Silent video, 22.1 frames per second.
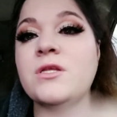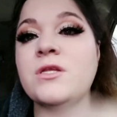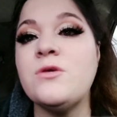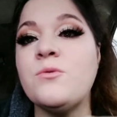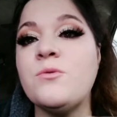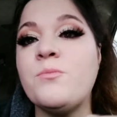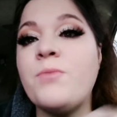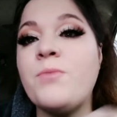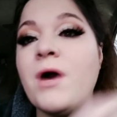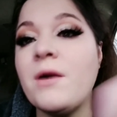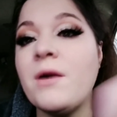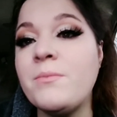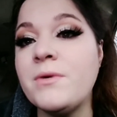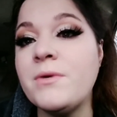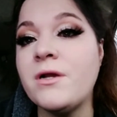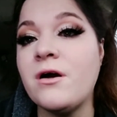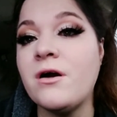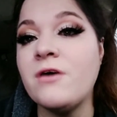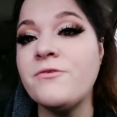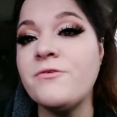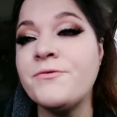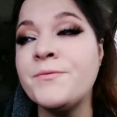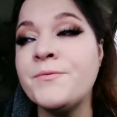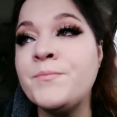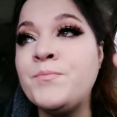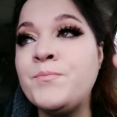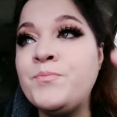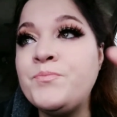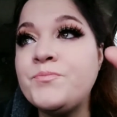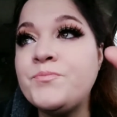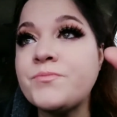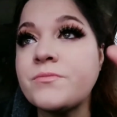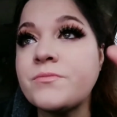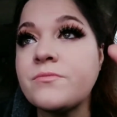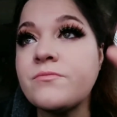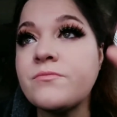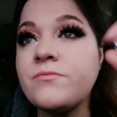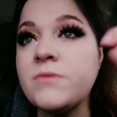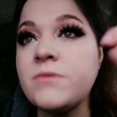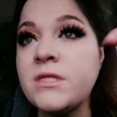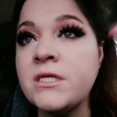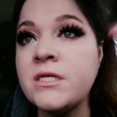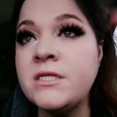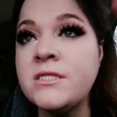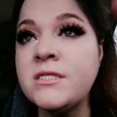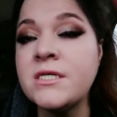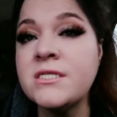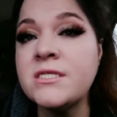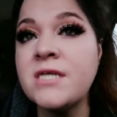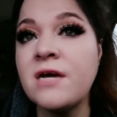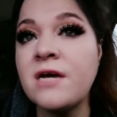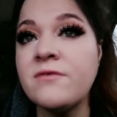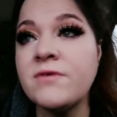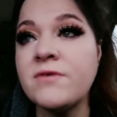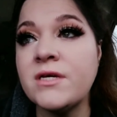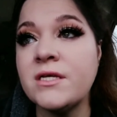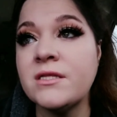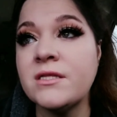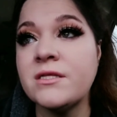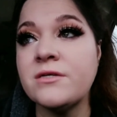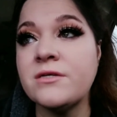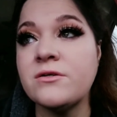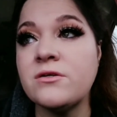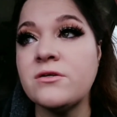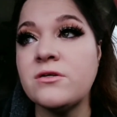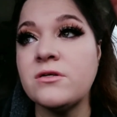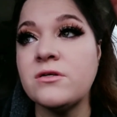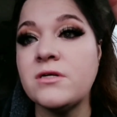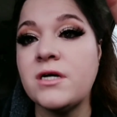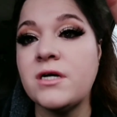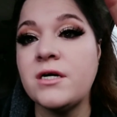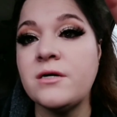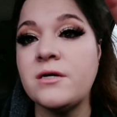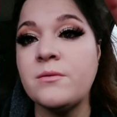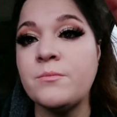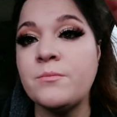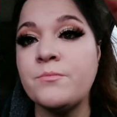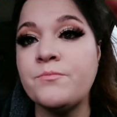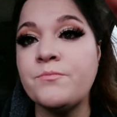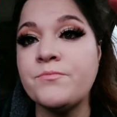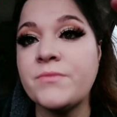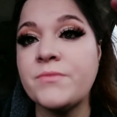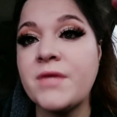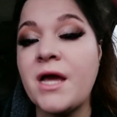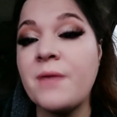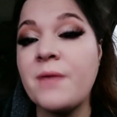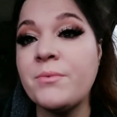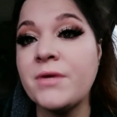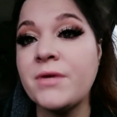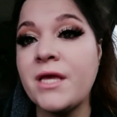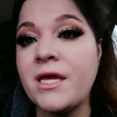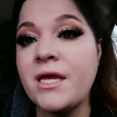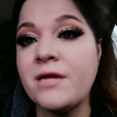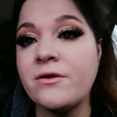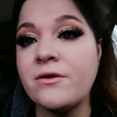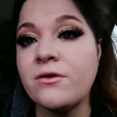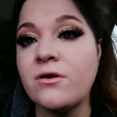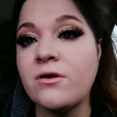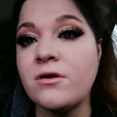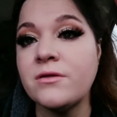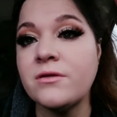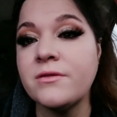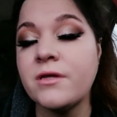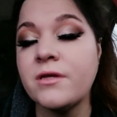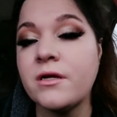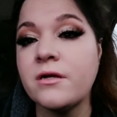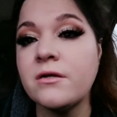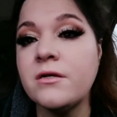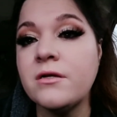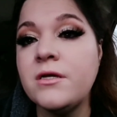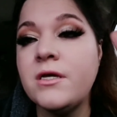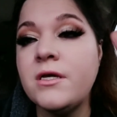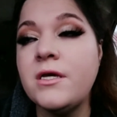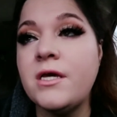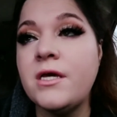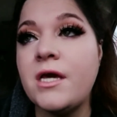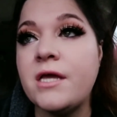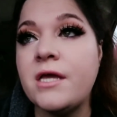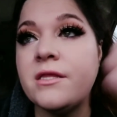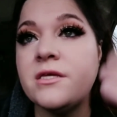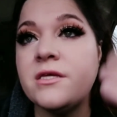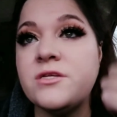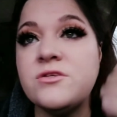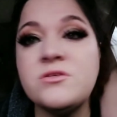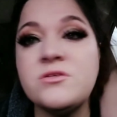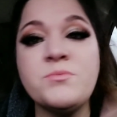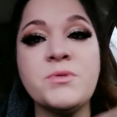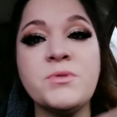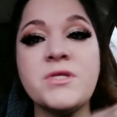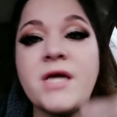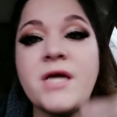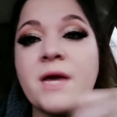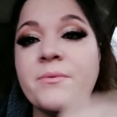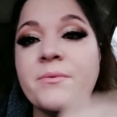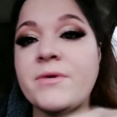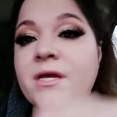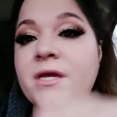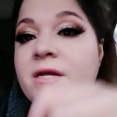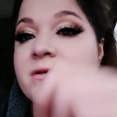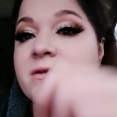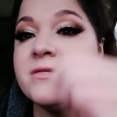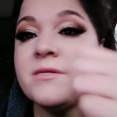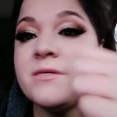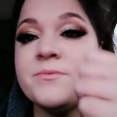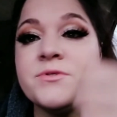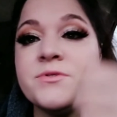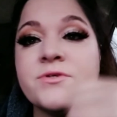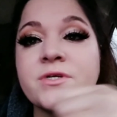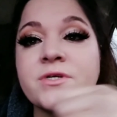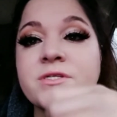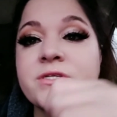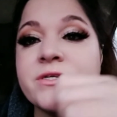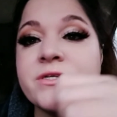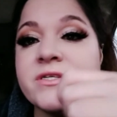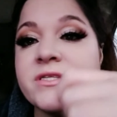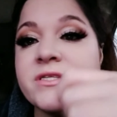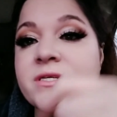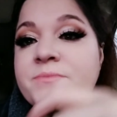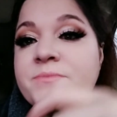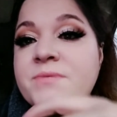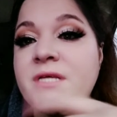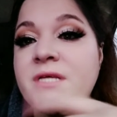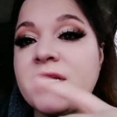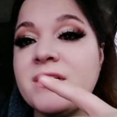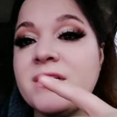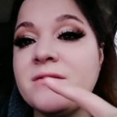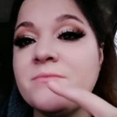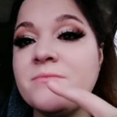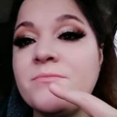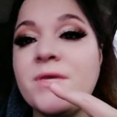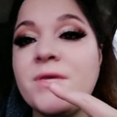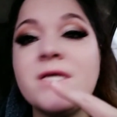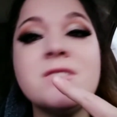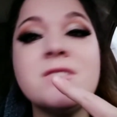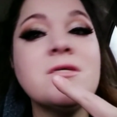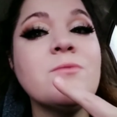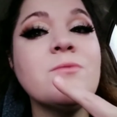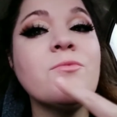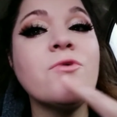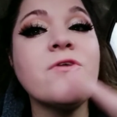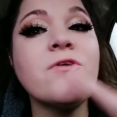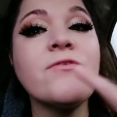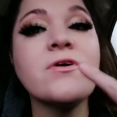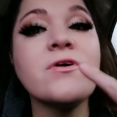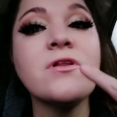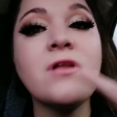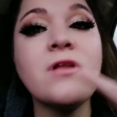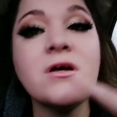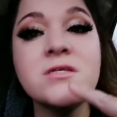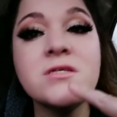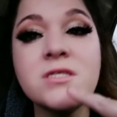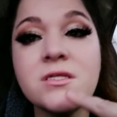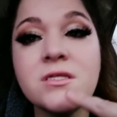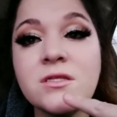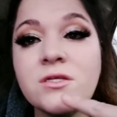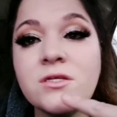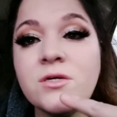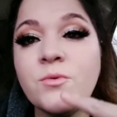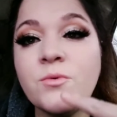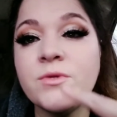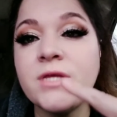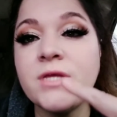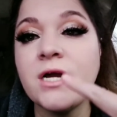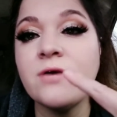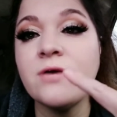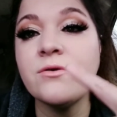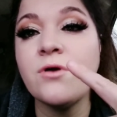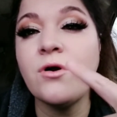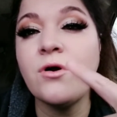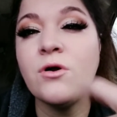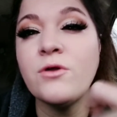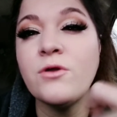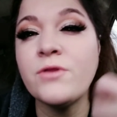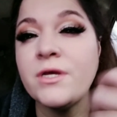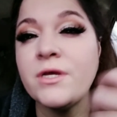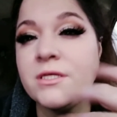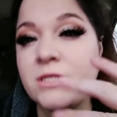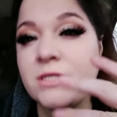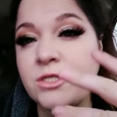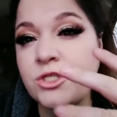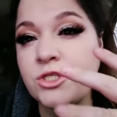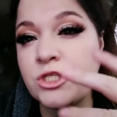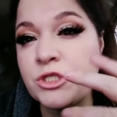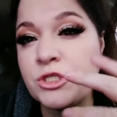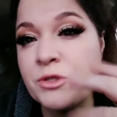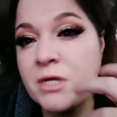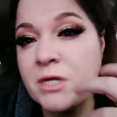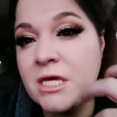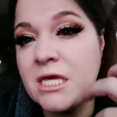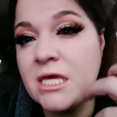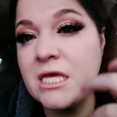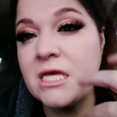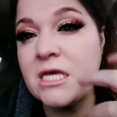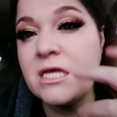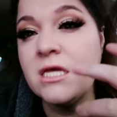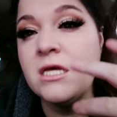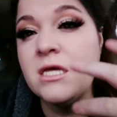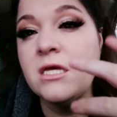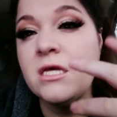you pop it off, it does have a little applicator on there, and then you just put the applicator tip straight to your lips, and it makes it more of a glossy look without all like the stringy